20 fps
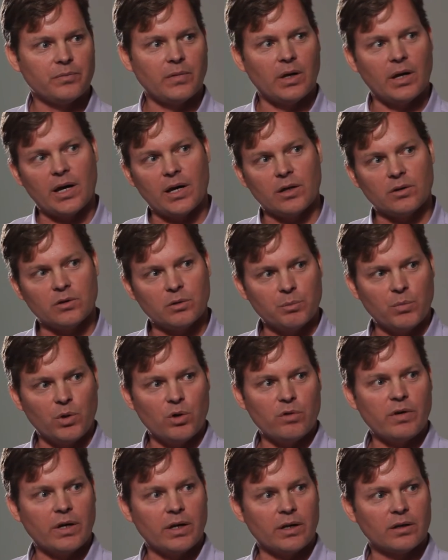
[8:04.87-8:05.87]
and
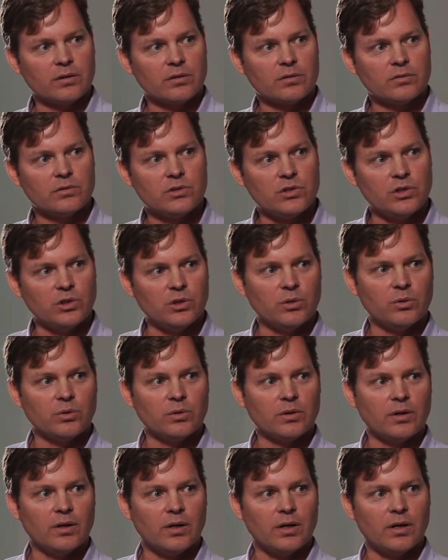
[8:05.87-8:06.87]
moving
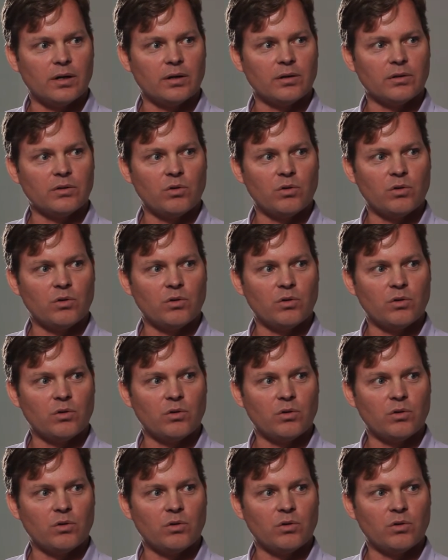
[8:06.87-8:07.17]
to uh,